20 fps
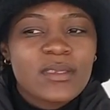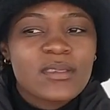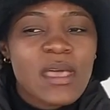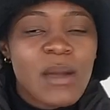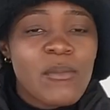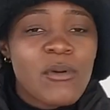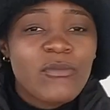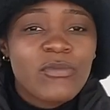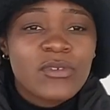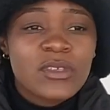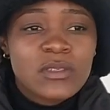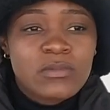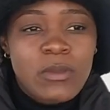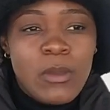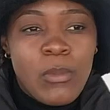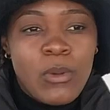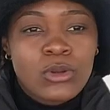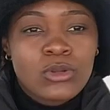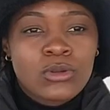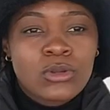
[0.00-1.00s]
some of these
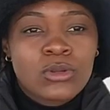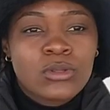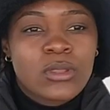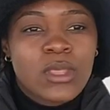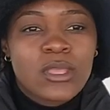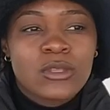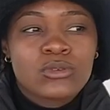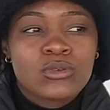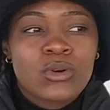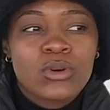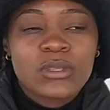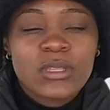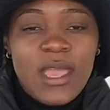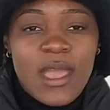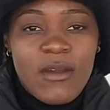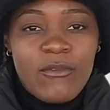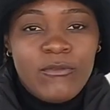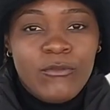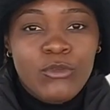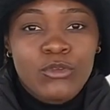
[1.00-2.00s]
people do not
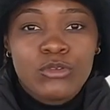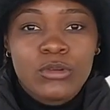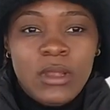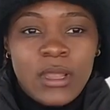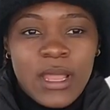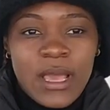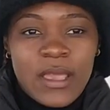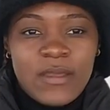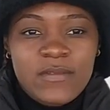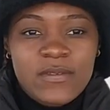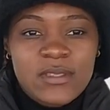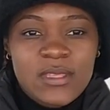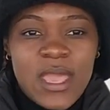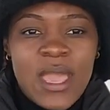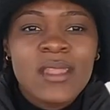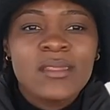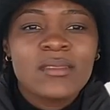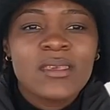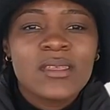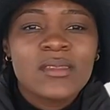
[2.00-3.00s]
have good lives,
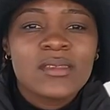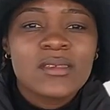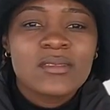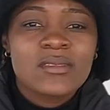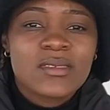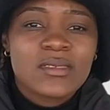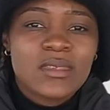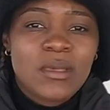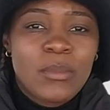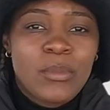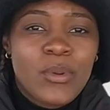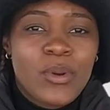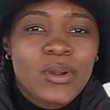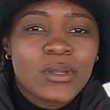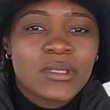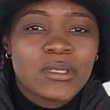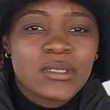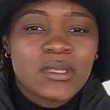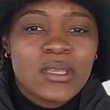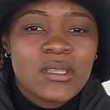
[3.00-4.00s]
and they need the
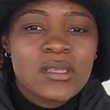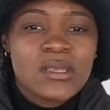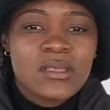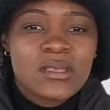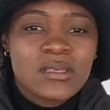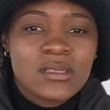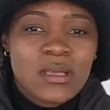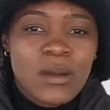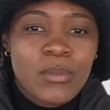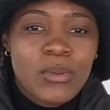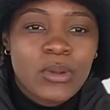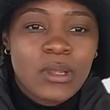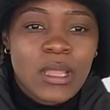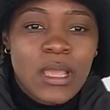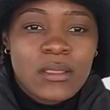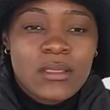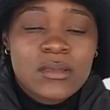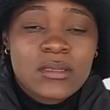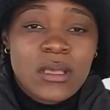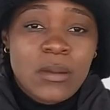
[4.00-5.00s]
support. They need the support,
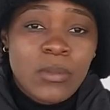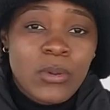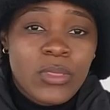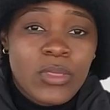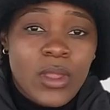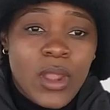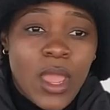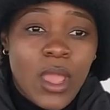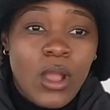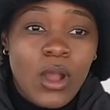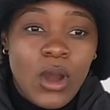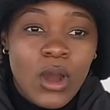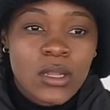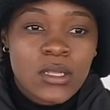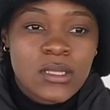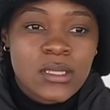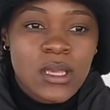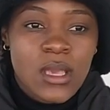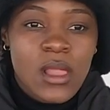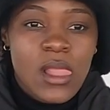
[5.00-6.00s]
like the support that I
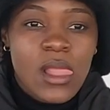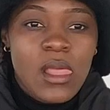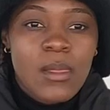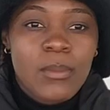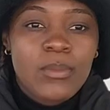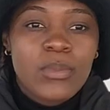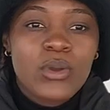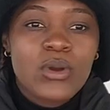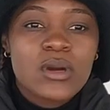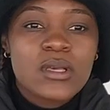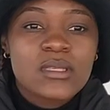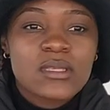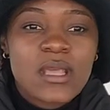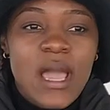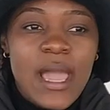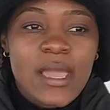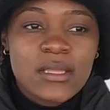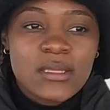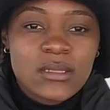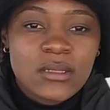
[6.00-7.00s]
got. Because
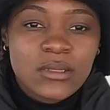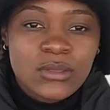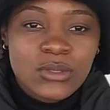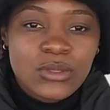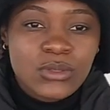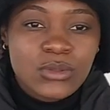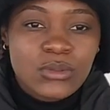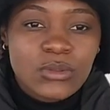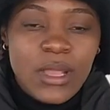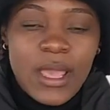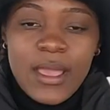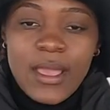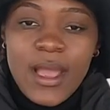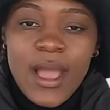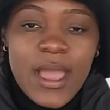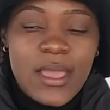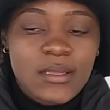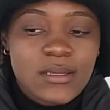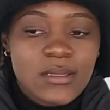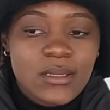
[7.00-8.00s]
I tell you,
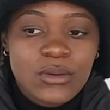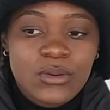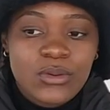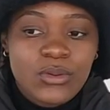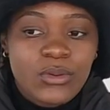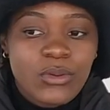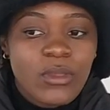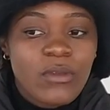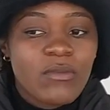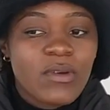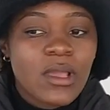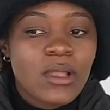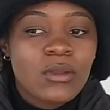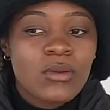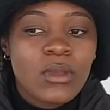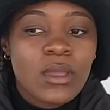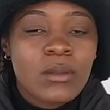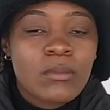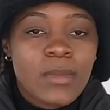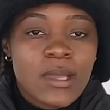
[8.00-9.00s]
if I
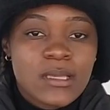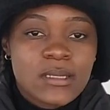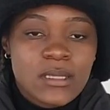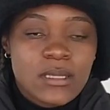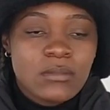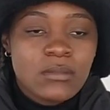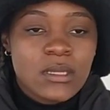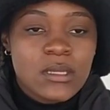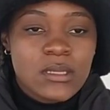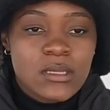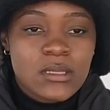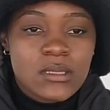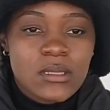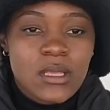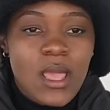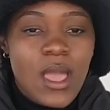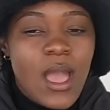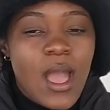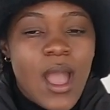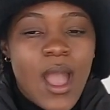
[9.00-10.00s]
look at my
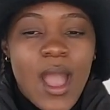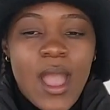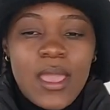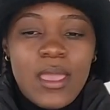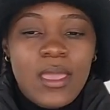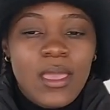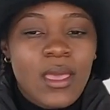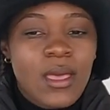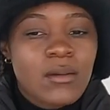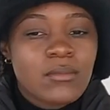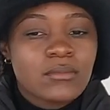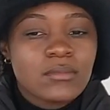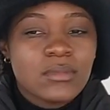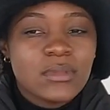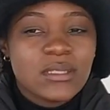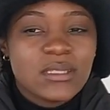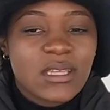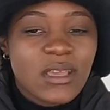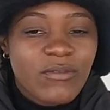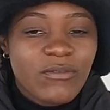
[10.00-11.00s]
siblings, I
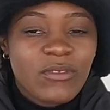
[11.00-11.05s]
am